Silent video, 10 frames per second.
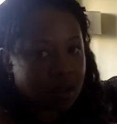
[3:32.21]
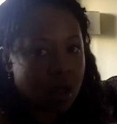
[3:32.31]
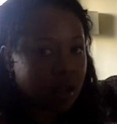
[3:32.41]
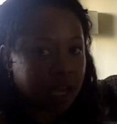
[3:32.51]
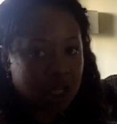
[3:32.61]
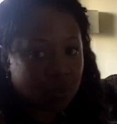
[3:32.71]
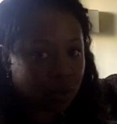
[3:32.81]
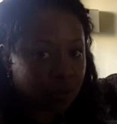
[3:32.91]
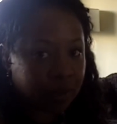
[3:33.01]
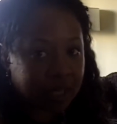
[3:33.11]
all age
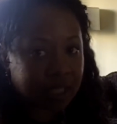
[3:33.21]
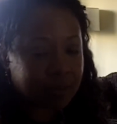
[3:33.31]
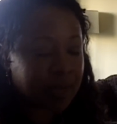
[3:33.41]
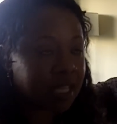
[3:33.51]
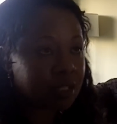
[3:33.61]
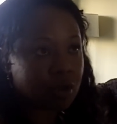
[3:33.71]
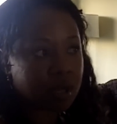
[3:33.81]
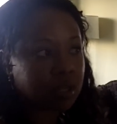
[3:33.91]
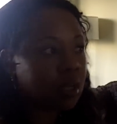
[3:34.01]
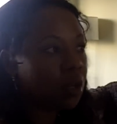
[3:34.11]
appropriate, and it depends
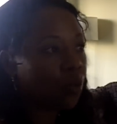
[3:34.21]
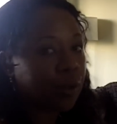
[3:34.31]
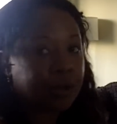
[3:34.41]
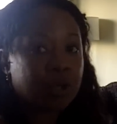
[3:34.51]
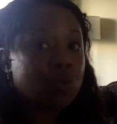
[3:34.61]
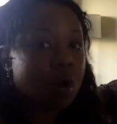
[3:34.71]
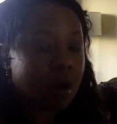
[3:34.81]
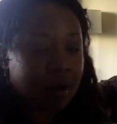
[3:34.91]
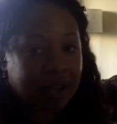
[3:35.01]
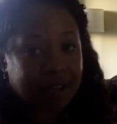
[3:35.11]
on where you
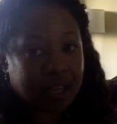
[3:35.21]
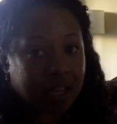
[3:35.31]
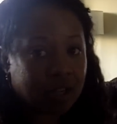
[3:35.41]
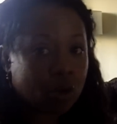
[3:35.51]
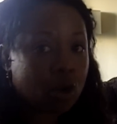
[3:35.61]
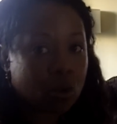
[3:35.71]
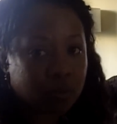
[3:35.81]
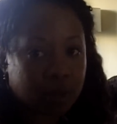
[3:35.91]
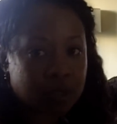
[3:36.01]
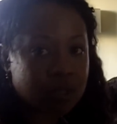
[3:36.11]
are in your
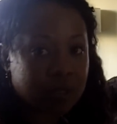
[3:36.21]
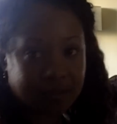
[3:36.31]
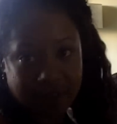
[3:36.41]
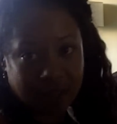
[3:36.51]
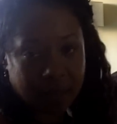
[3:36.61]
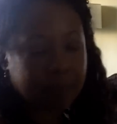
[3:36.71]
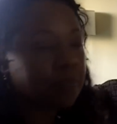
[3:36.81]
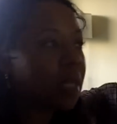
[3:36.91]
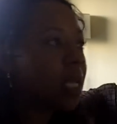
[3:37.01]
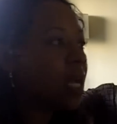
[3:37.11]
own personal development.
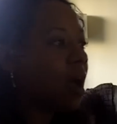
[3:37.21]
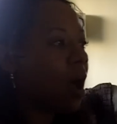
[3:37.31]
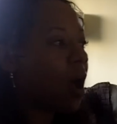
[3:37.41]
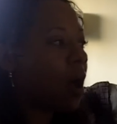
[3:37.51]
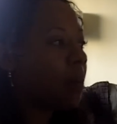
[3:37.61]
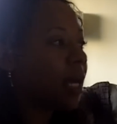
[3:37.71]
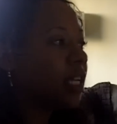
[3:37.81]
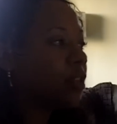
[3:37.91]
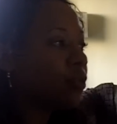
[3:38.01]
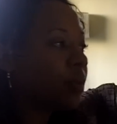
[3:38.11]

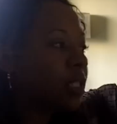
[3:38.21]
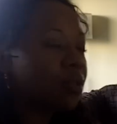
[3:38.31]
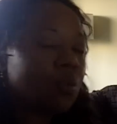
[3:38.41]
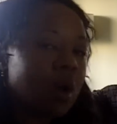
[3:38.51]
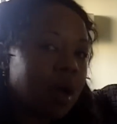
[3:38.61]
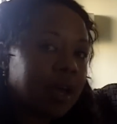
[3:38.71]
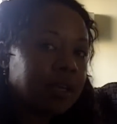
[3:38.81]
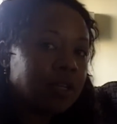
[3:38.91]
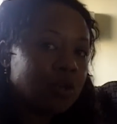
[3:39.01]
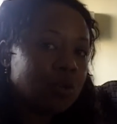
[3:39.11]
Another reason
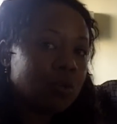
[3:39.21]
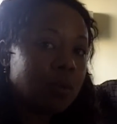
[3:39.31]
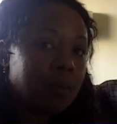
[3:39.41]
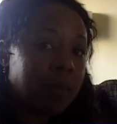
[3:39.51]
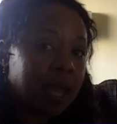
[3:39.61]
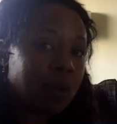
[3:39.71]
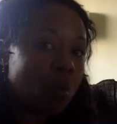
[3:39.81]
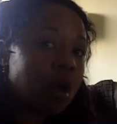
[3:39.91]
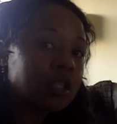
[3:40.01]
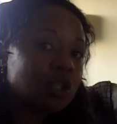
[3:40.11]
why you may
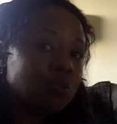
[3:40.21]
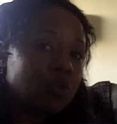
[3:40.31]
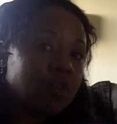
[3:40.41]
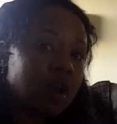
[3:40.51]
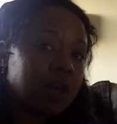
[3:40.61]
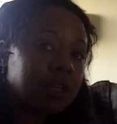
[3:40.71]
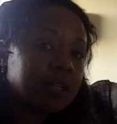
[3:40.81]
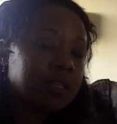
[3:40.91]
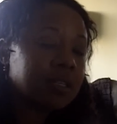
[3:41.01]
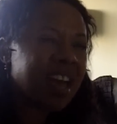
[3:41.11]
want to move on
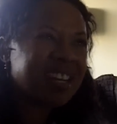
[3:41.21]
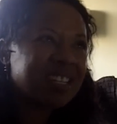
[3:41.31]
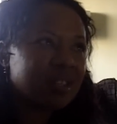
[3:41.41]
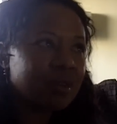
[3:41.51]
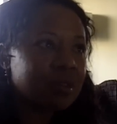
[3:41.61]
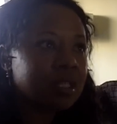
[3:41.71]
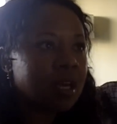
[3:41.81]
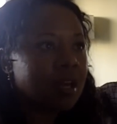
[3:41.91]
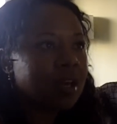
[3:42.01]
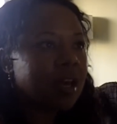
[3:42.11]
kind of deals,
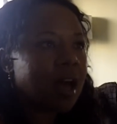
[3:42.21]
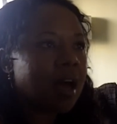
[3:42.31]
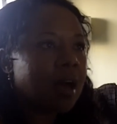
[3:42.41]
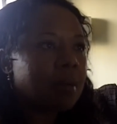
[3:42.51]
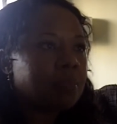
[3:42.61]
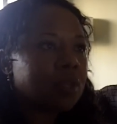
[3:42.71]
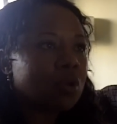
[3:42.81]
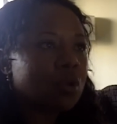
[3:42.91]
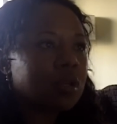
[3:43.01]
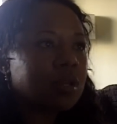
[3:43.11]

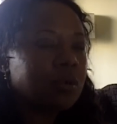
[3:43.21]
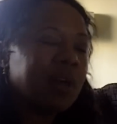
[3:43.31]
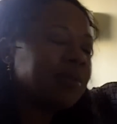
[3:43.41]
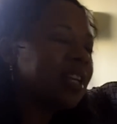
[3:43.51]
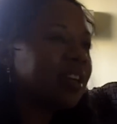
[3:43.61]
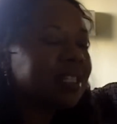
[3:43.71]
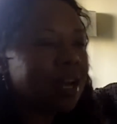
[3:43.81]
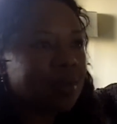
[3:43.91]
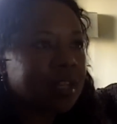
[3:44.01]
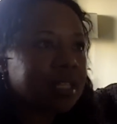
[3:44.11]
it's
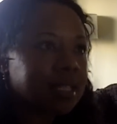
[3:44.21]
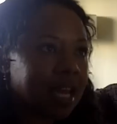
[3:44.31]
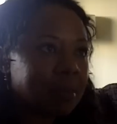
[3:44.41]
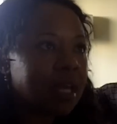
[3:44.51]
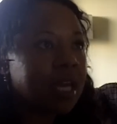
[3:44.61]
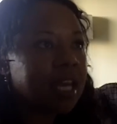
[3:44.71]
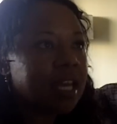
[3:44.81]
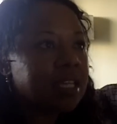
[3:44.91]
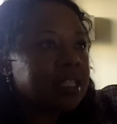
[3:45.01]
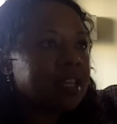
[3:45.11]
not really the same,
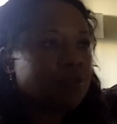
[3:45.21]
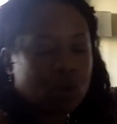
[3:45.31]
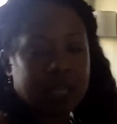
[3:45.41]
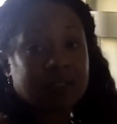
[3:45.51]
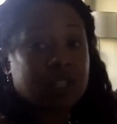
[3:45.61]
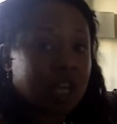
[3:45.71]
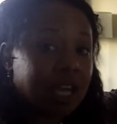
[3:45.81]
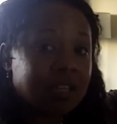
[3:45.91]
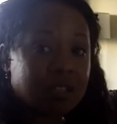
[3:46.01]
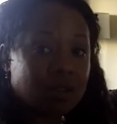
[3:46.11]
is if you guys have
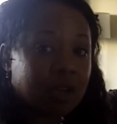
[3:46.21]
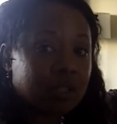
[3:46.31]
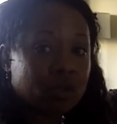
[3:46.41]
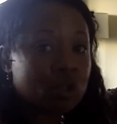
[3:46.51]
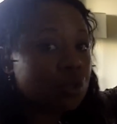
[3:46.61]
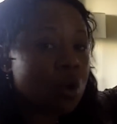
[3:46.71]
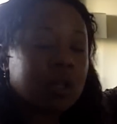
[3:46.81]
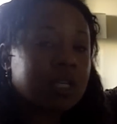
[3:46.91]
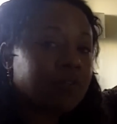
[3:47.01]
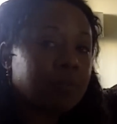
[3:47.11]
changed and you guys are two
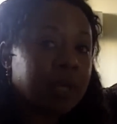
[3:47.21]
totally different